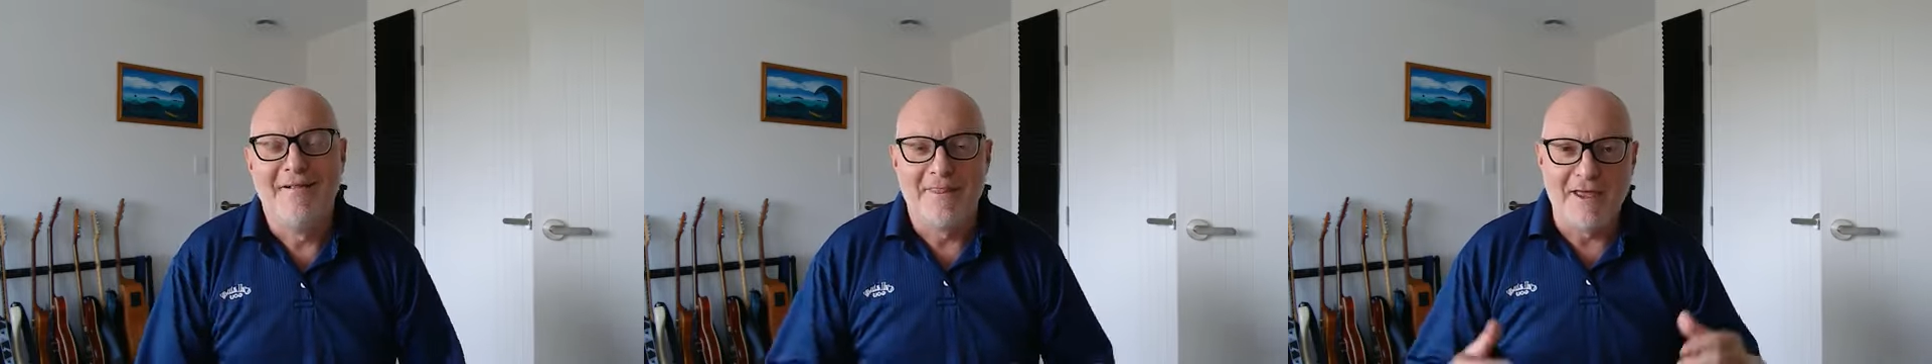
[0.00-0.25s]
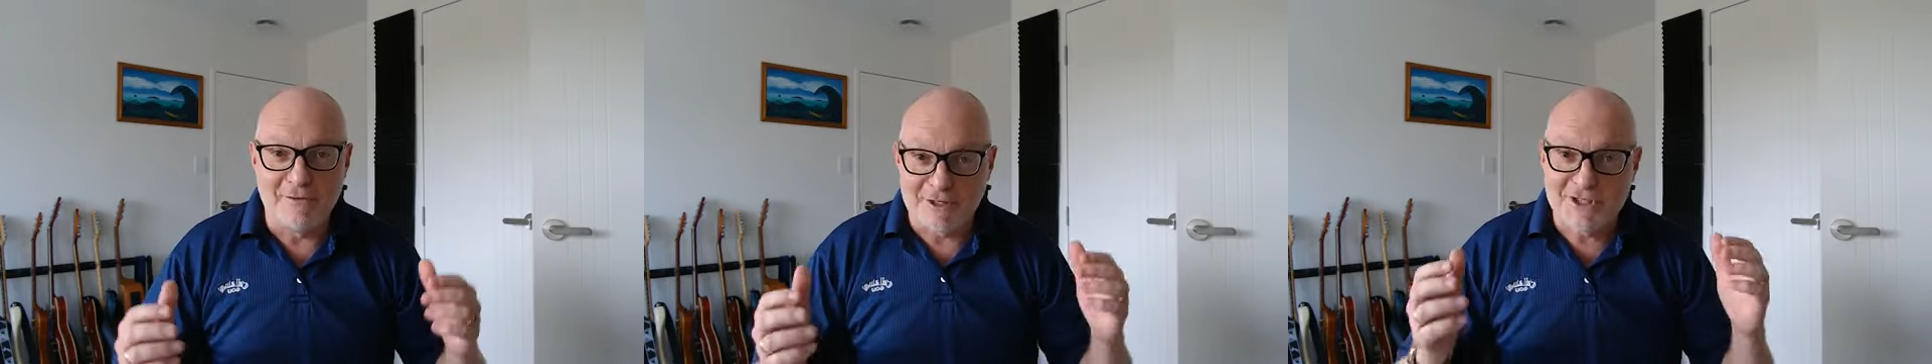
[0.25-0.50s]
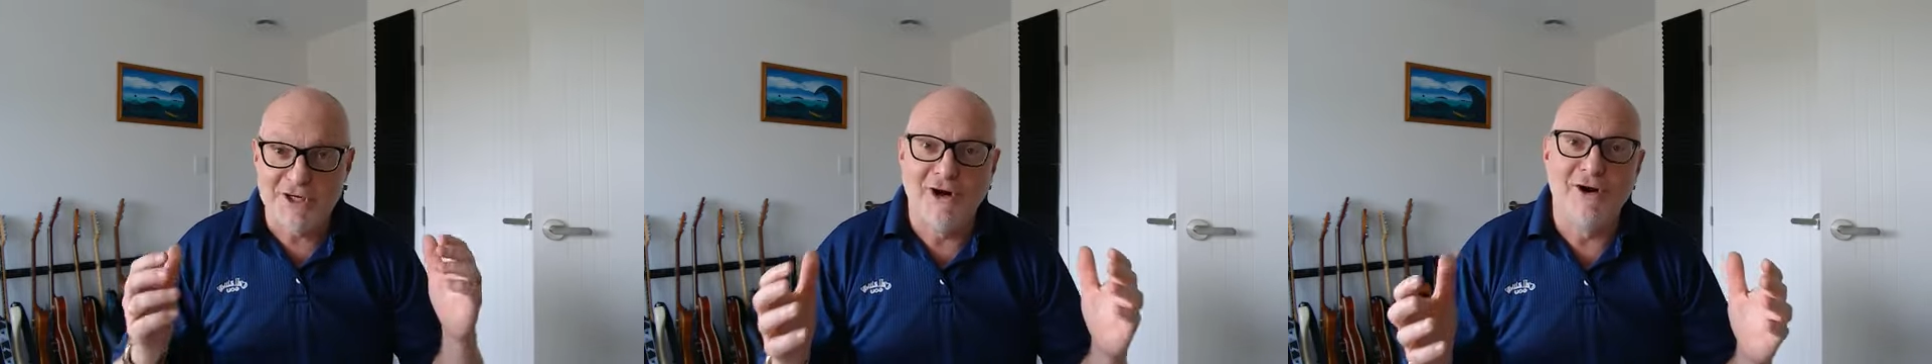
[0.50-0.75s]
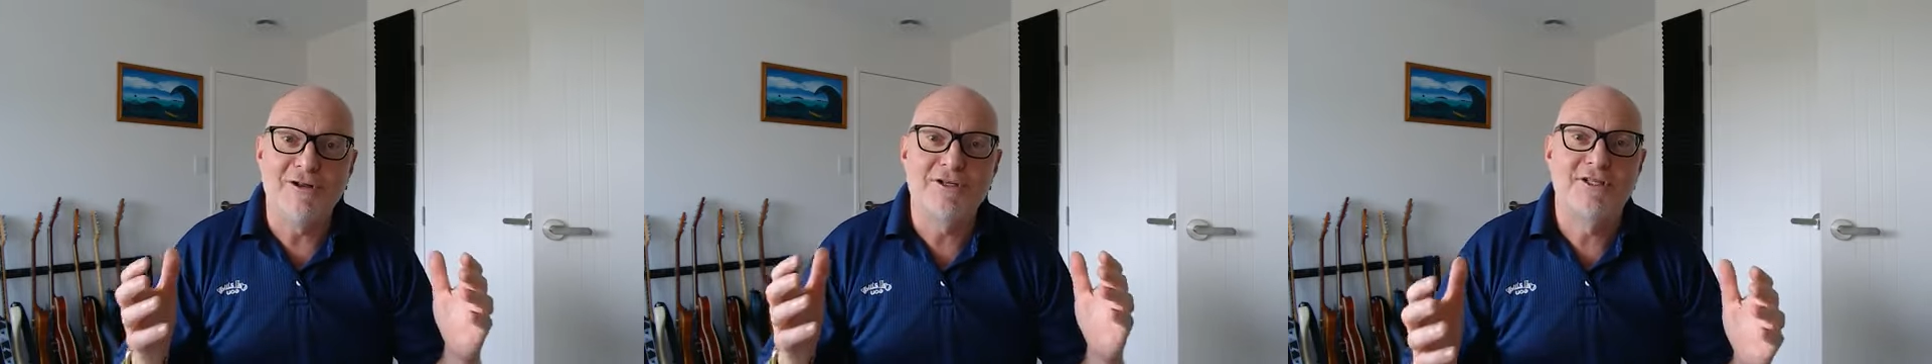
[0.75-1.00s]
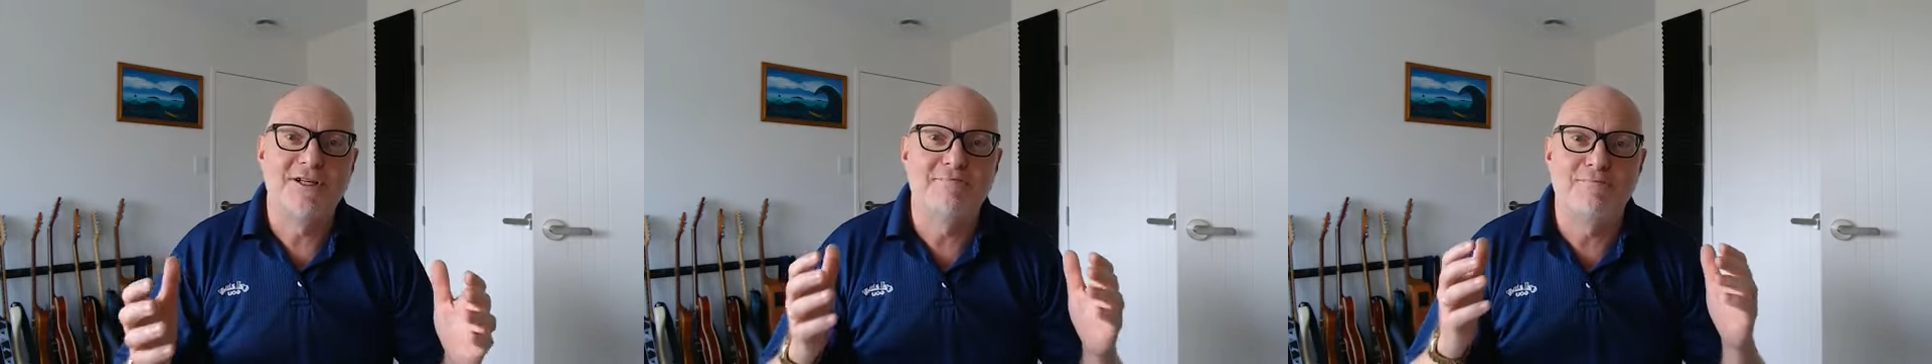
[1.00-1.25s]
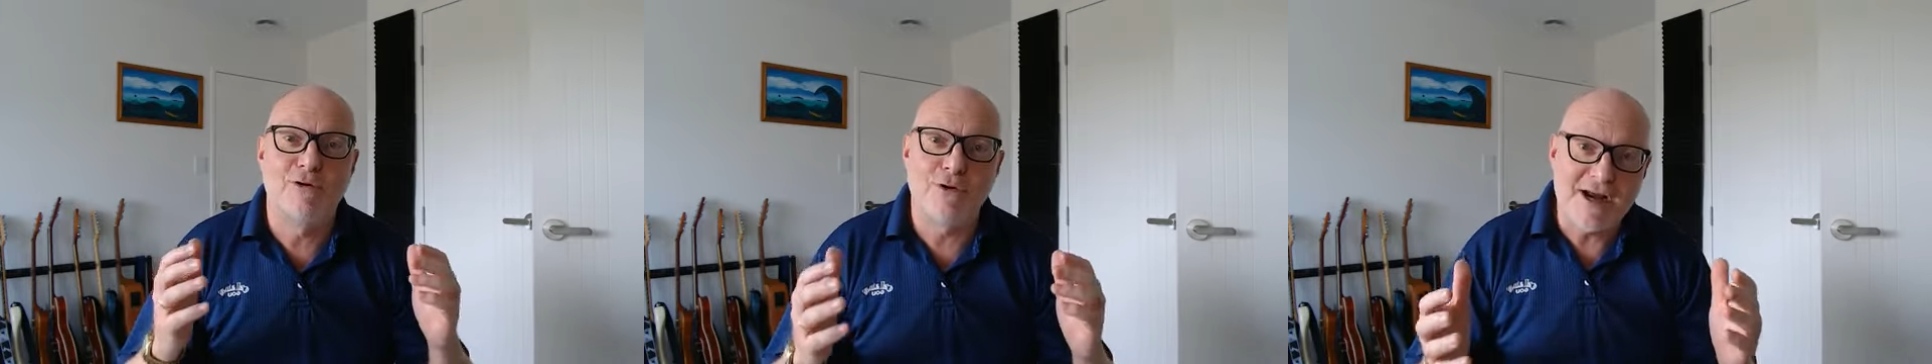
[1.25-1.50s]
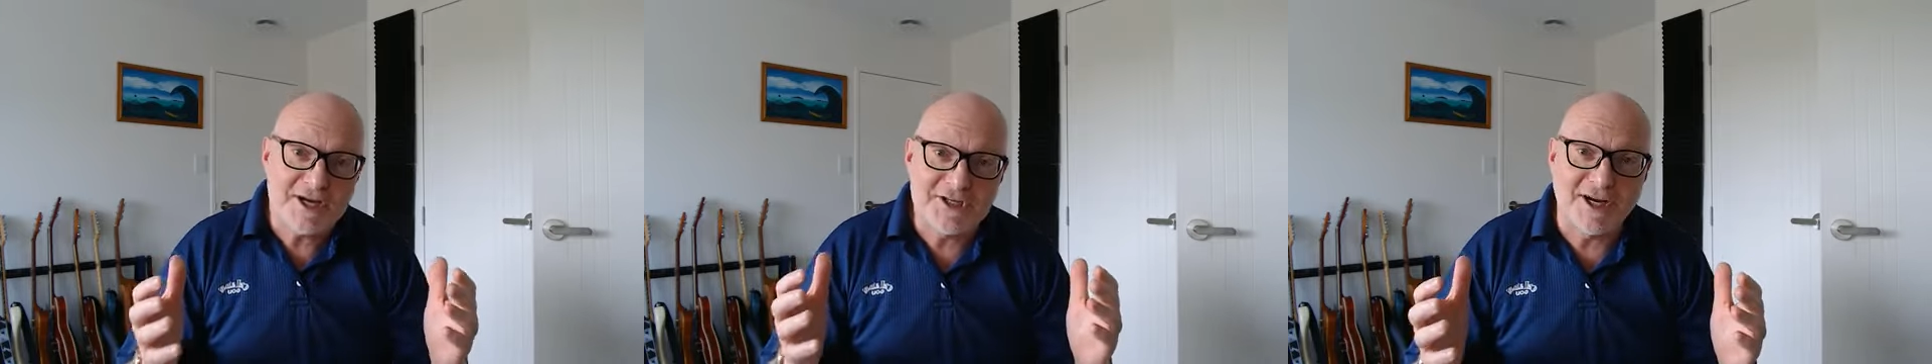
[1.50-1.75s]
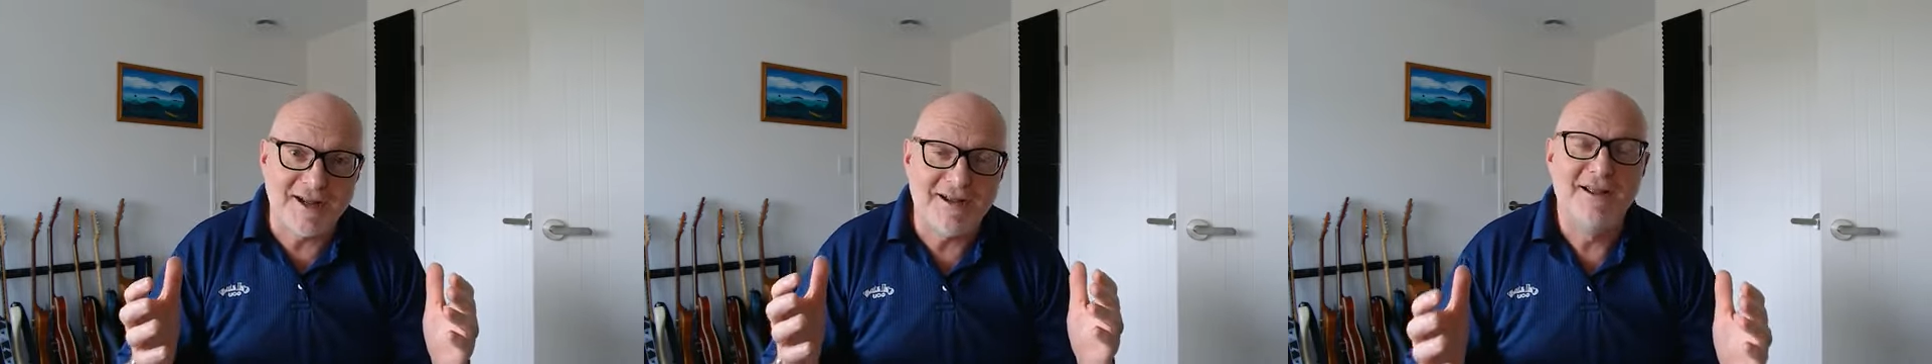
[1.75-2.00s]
there is constant pressure